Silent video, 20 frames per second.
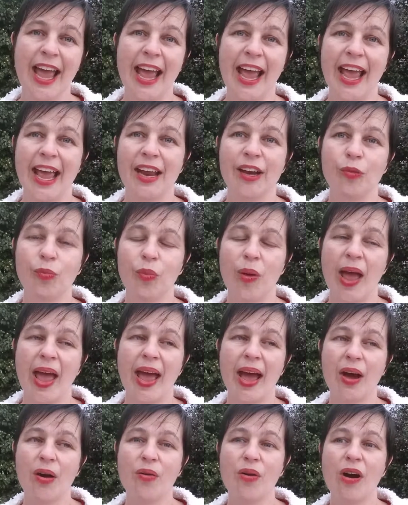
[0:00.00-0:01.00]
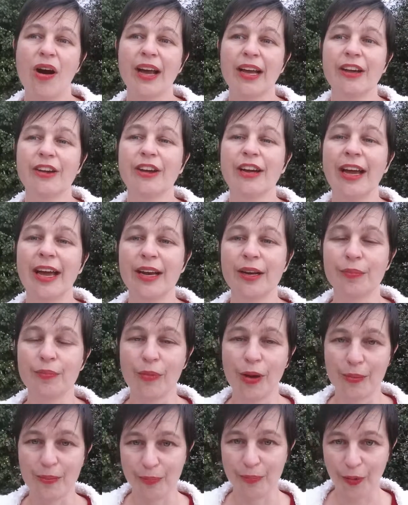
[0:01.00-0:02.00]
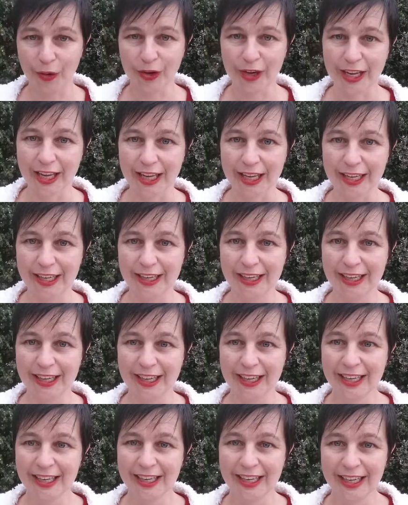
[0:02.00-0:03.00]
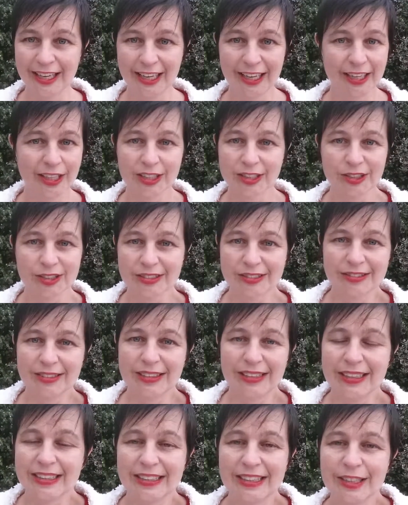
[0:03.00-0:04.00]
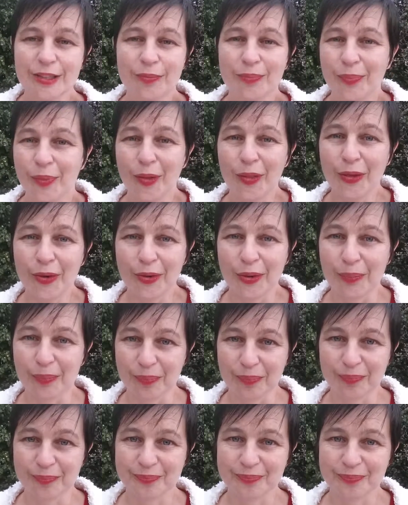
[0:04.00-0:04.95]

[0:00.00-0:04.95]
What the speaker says: And how I created my body didn't bother him.